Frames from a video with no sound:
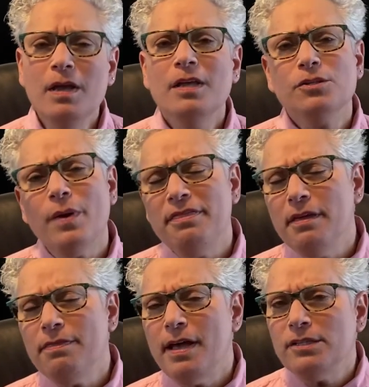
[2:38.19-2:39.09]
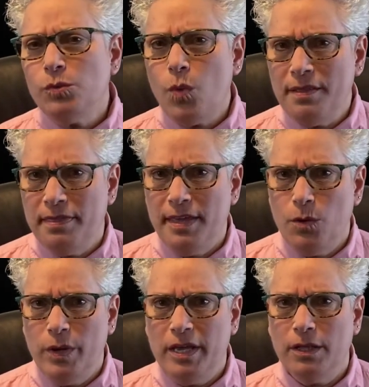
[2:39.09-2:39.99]
So I think that's one thing
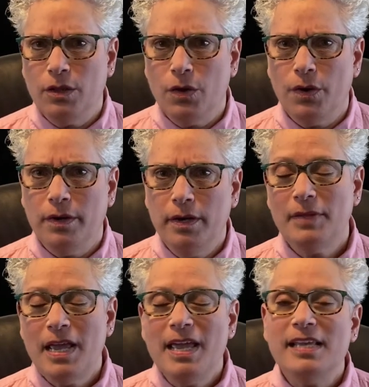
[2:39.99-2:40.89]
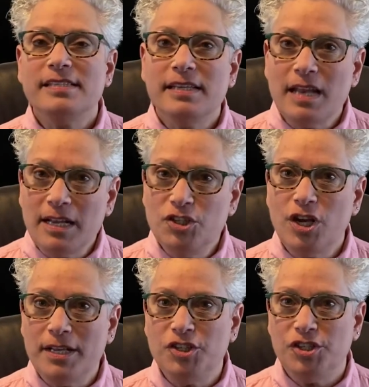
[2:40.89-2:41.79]
we can learn, is to not
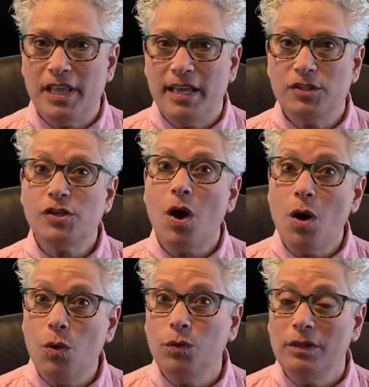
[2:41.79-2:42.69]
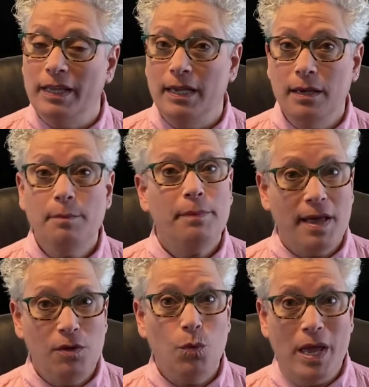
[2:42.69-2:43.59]
judge things only by
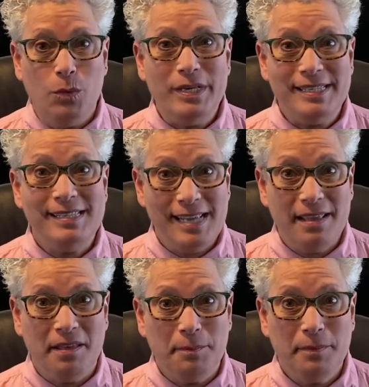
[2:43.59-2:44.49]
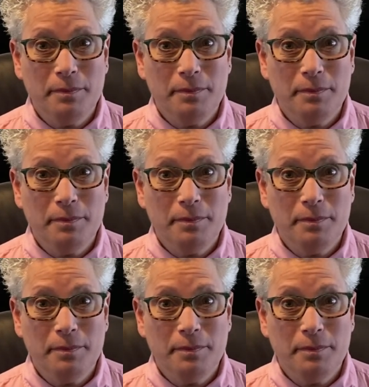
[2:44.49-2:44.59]
the way we see them.